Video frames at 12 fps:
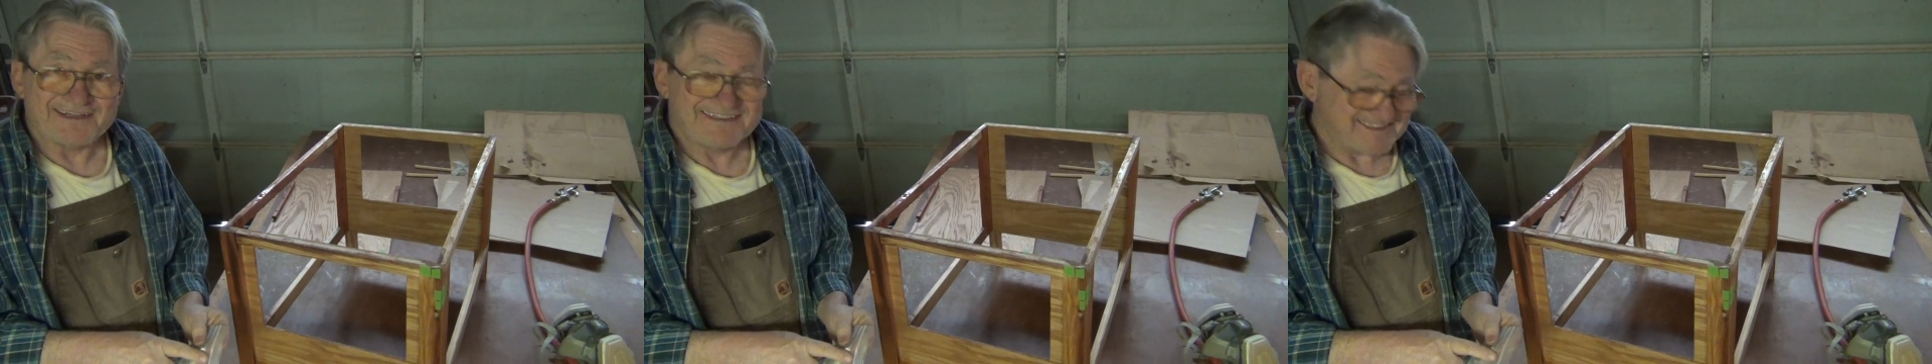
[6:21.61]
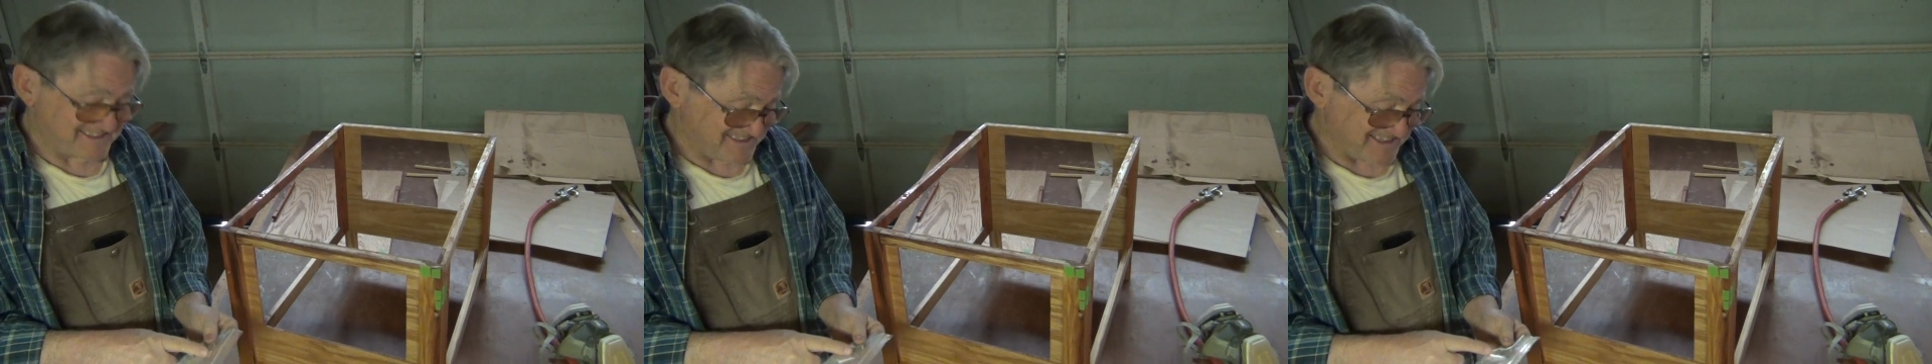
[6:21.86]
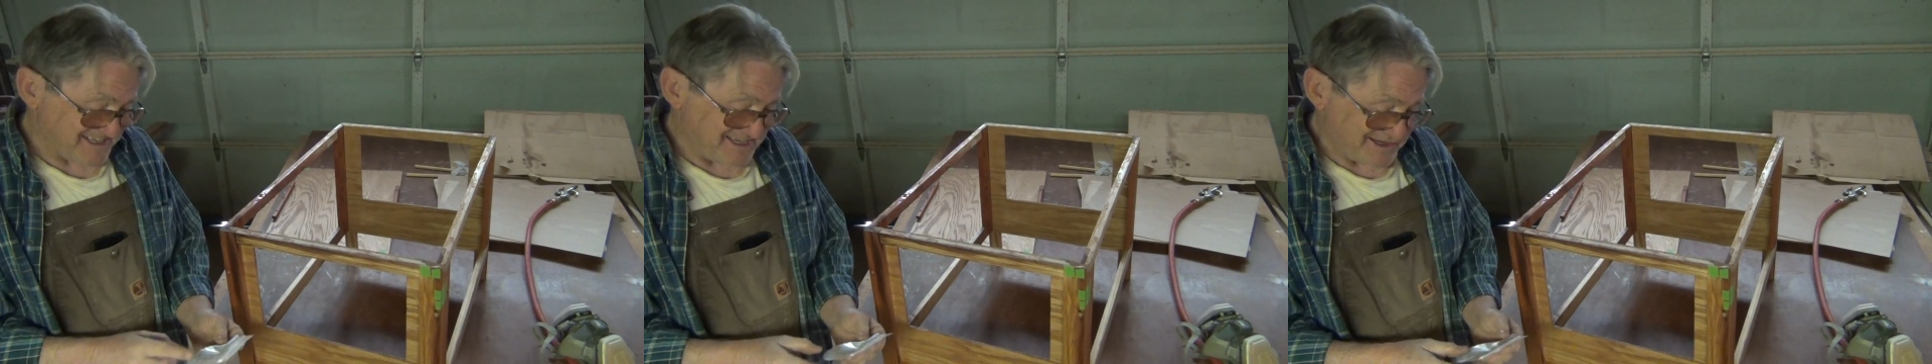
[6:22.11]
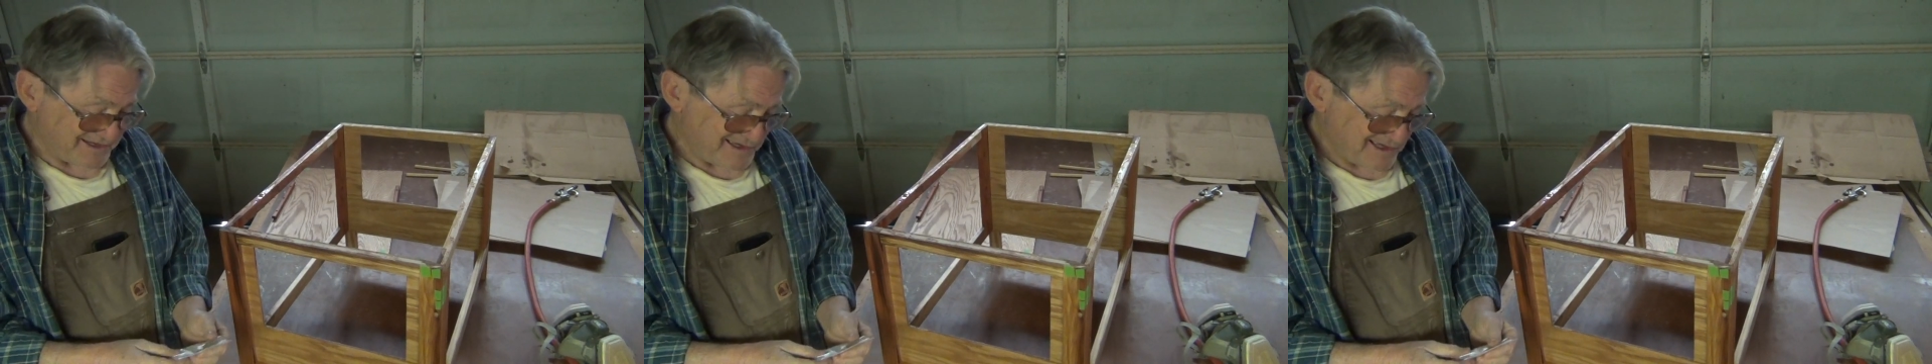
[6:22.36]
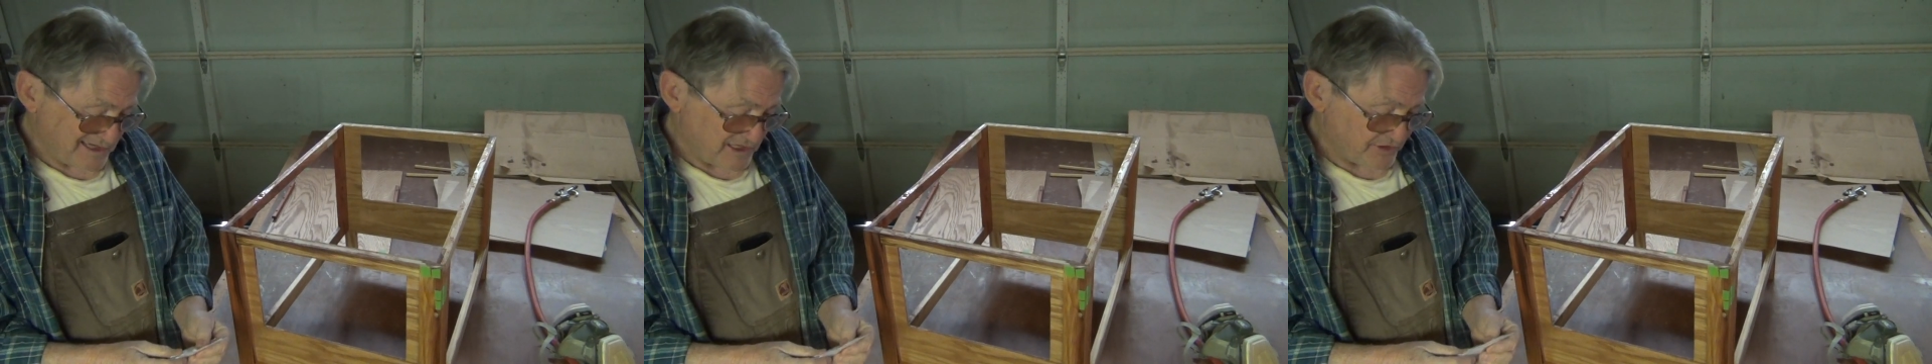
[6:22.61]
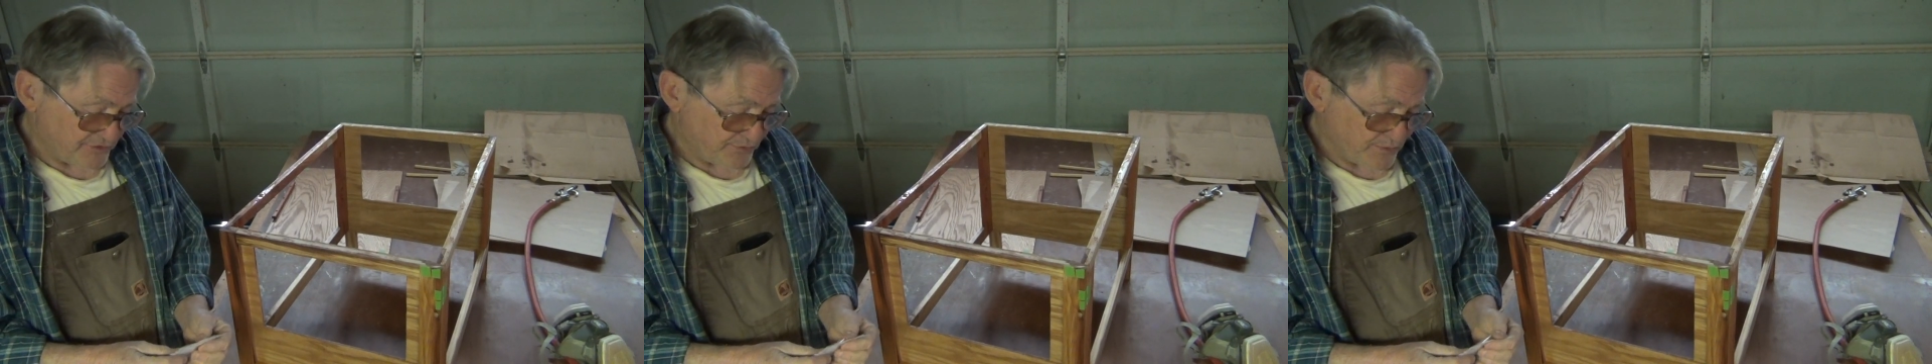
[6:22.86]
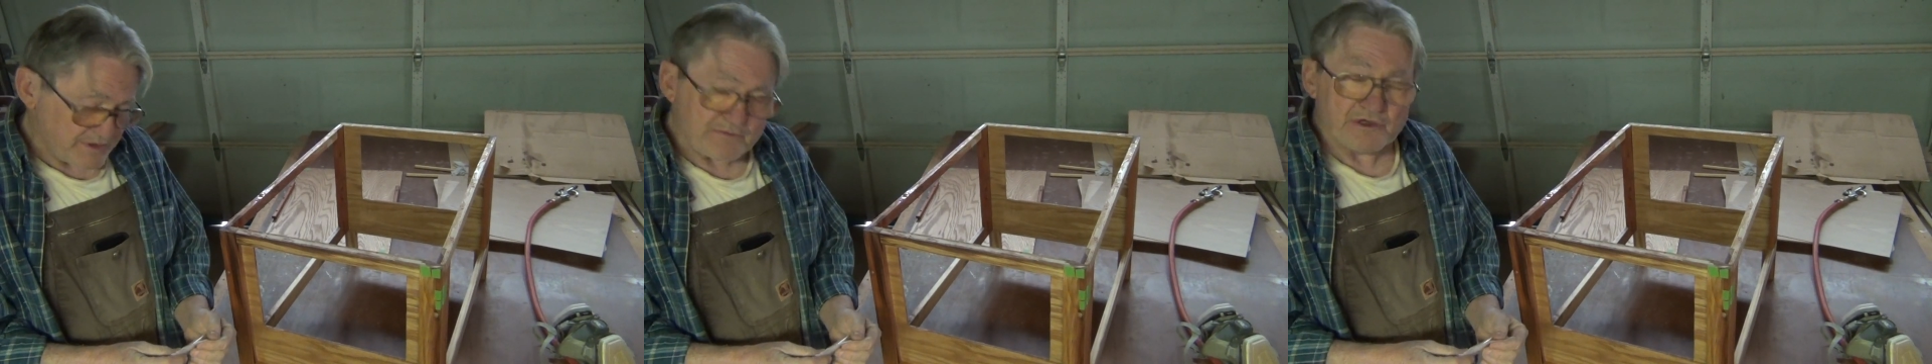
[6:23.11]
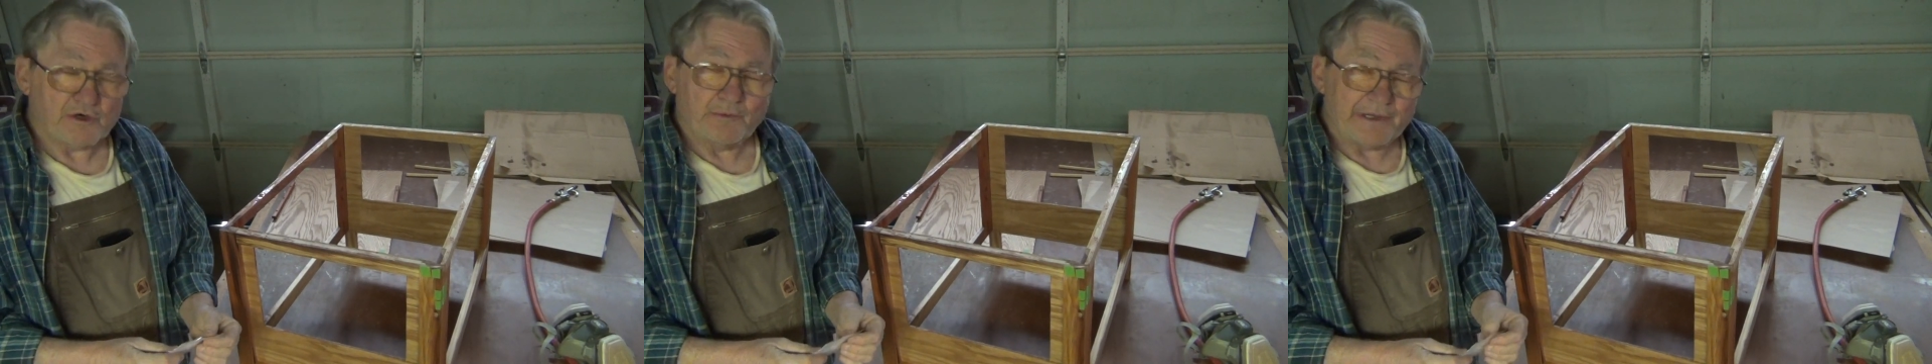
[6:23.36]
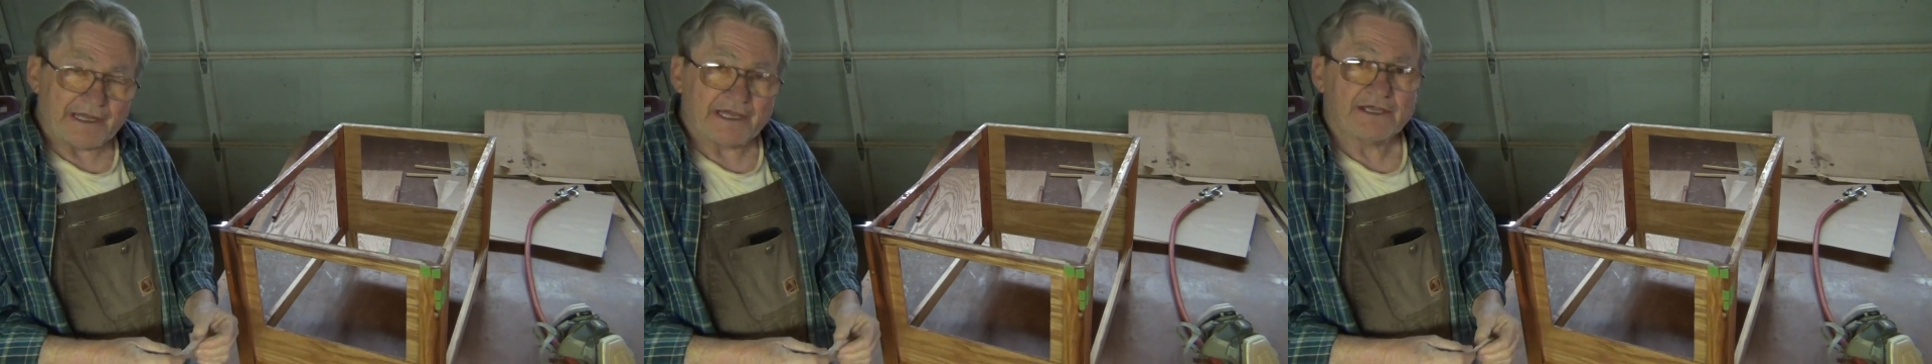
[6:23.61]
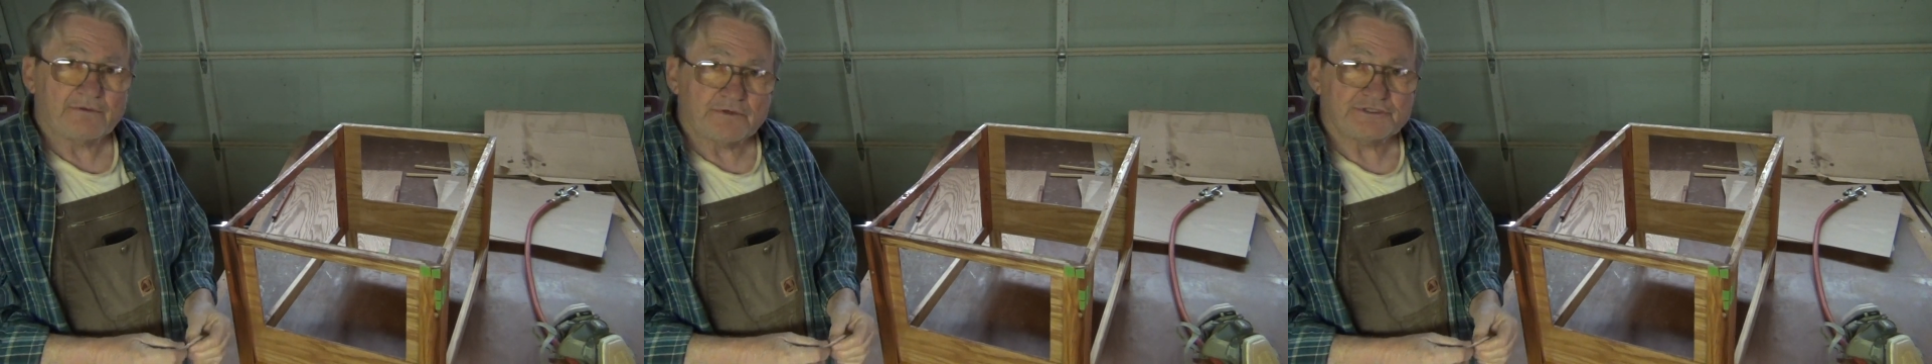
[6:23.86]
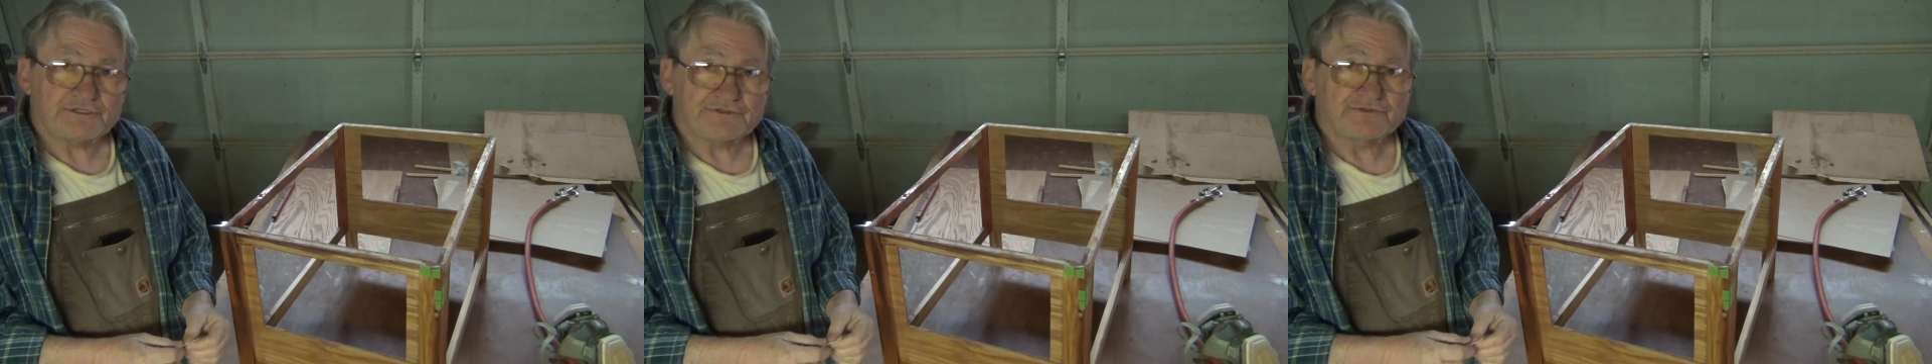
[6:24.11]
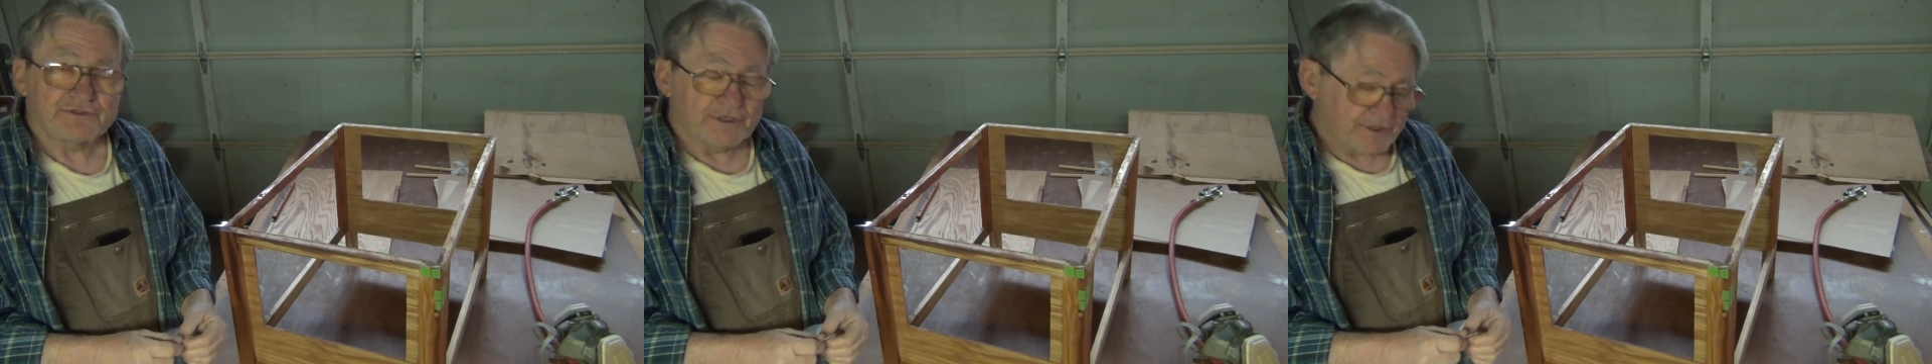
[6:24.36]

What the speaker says: This is like a 3mm bag, which is